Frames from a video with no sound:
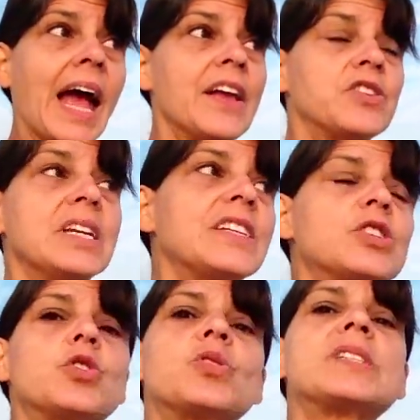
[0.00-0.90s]
and you need
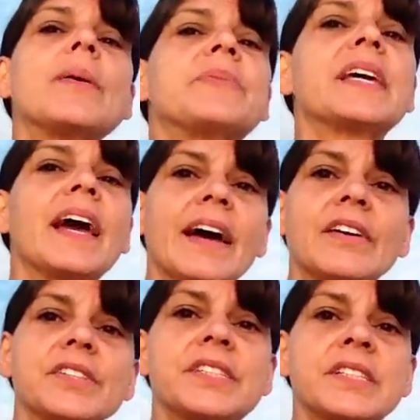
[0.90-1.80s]
to do something
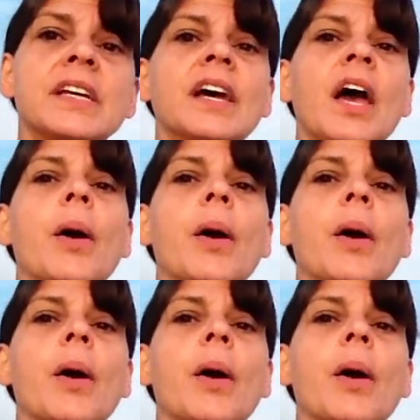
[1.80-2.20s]
else,